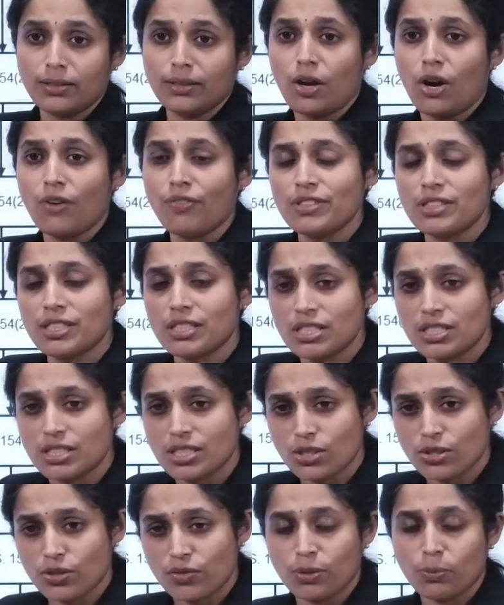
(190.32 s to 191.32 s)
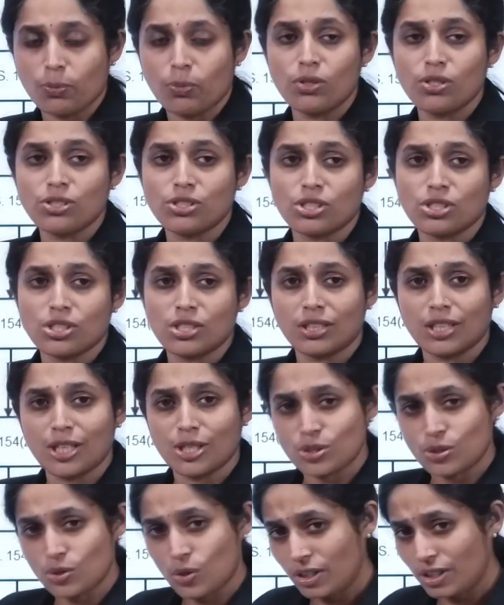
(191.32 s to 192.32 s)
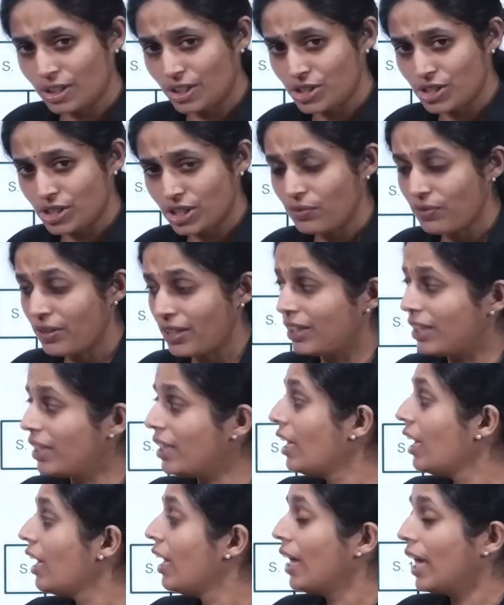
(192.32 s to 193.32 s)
the officer in charge of the police station does not receive any